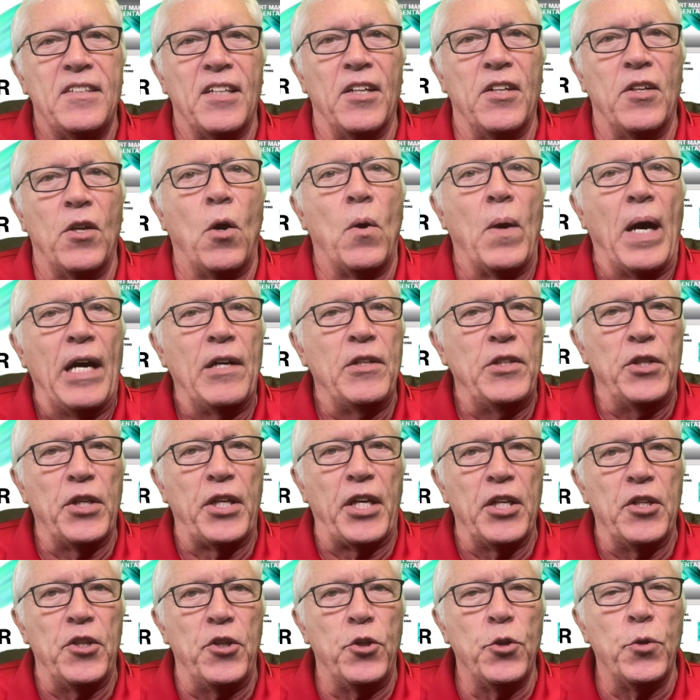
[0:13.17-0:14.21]
know how you
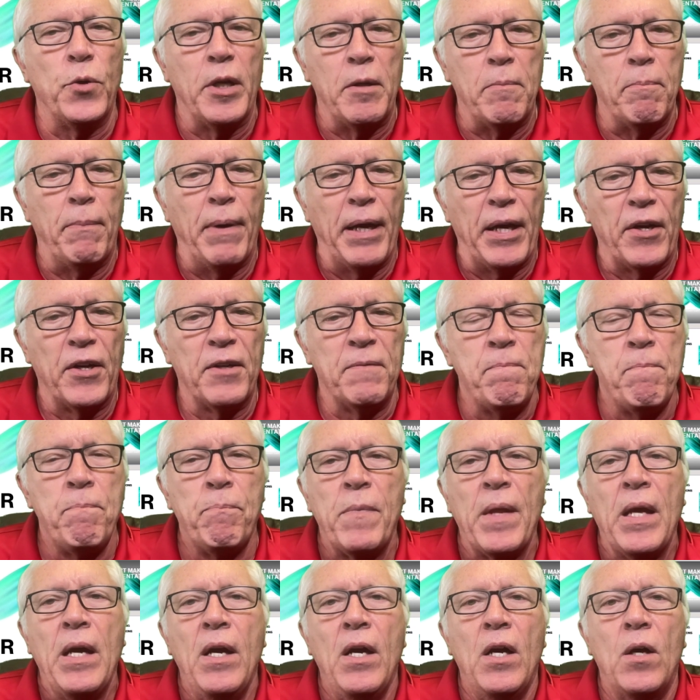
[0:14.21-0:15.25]
could do it better?
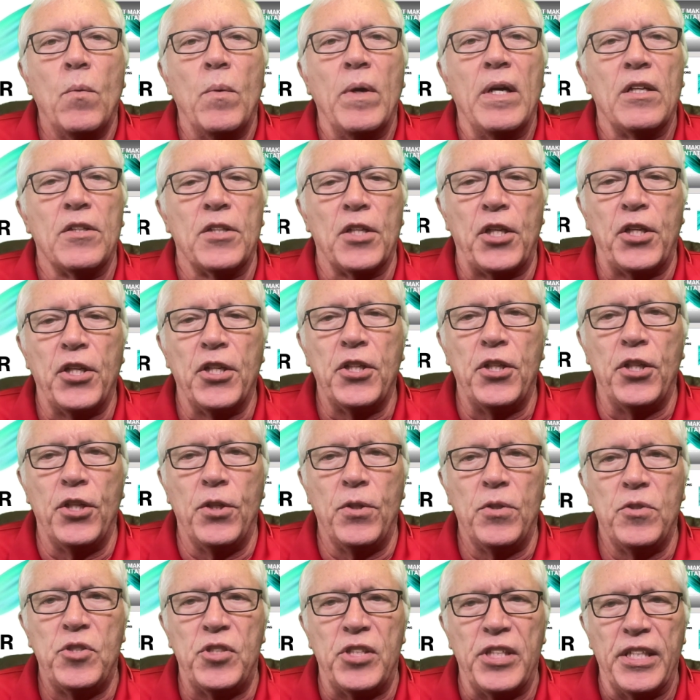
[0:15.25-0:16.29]
Well, the good
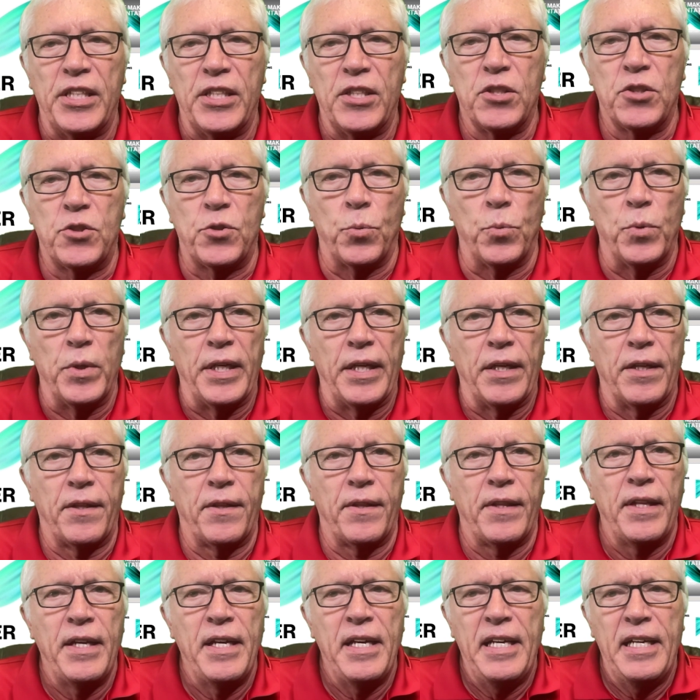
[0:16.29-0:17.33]
news is
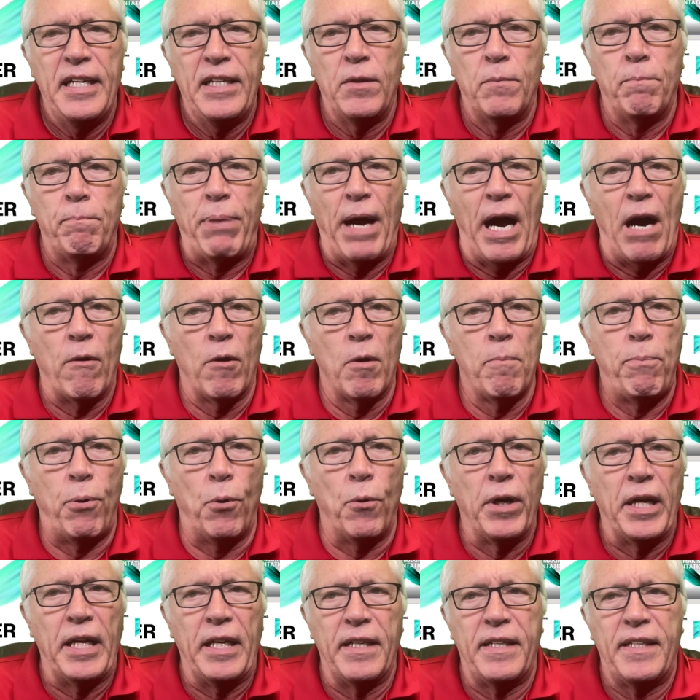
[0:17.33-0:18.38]
with
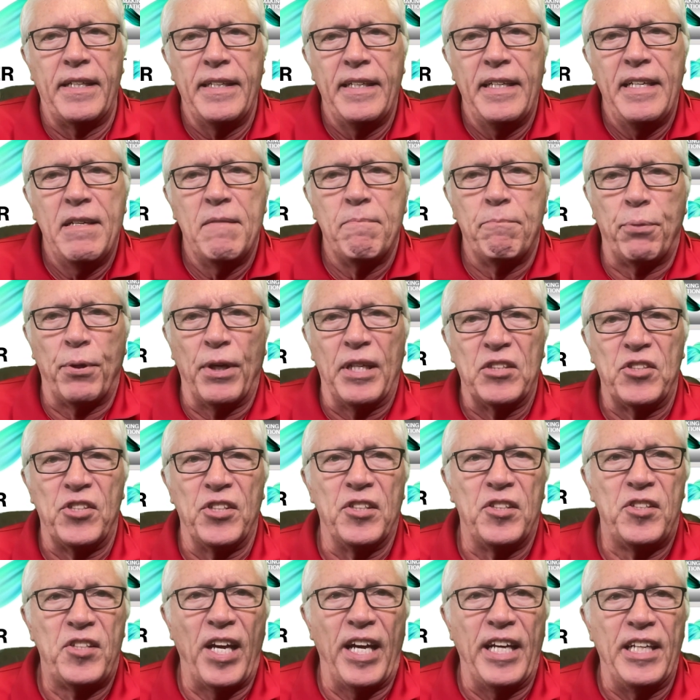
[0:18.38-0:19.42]
PowerPoint
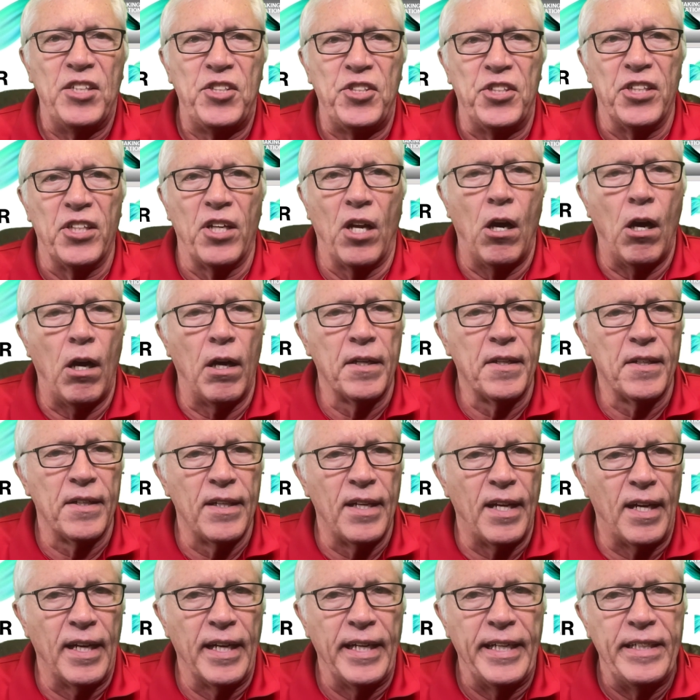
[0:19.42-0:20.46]
presentation
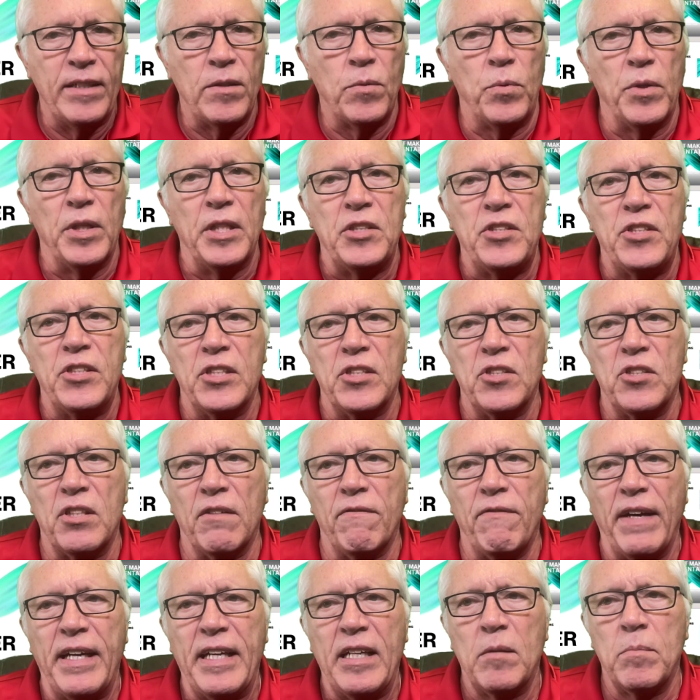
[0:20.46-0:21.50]
online, which is
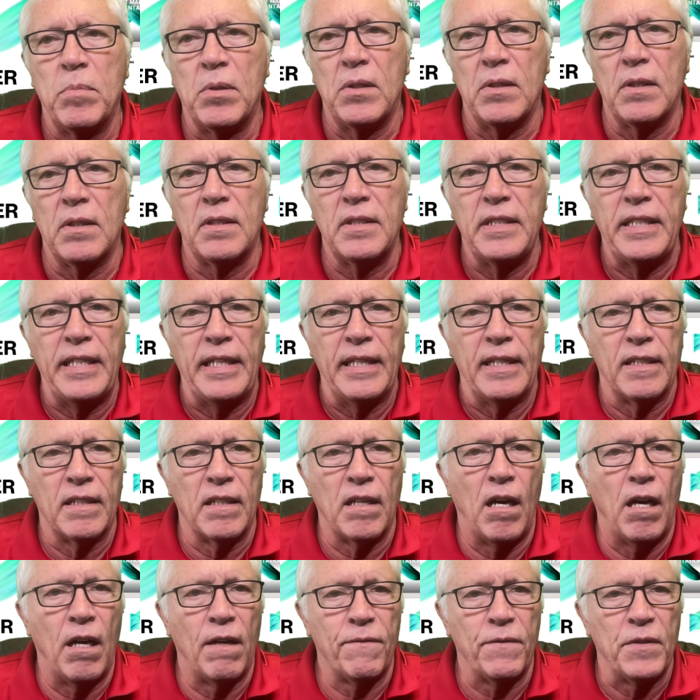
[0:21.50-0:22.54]
available in
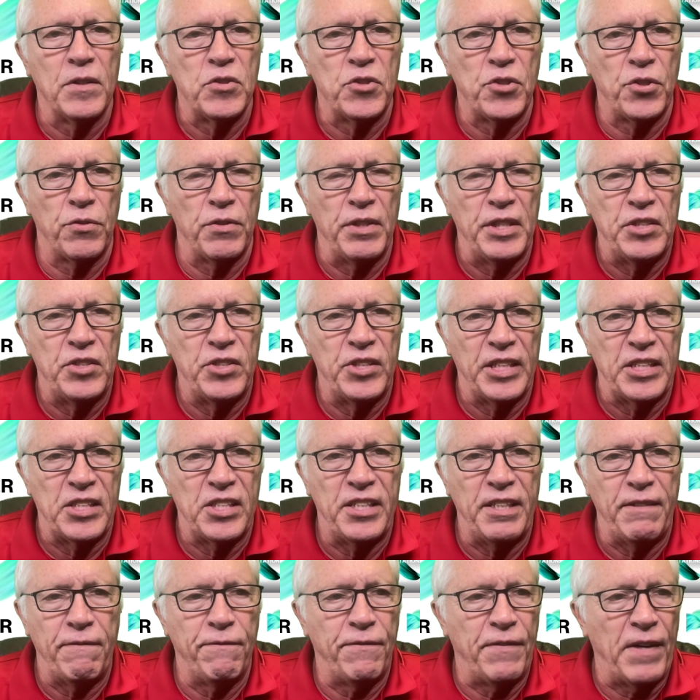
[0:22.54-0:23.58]
Office
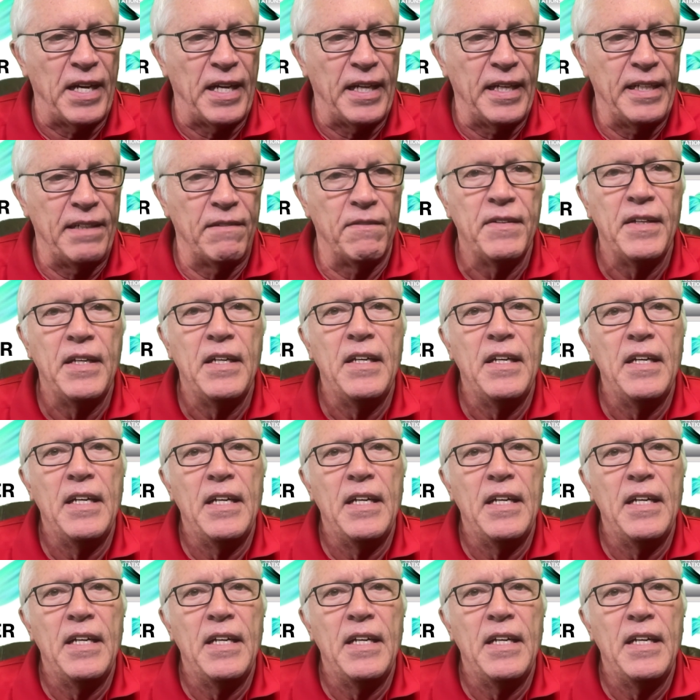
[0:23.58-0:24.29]
365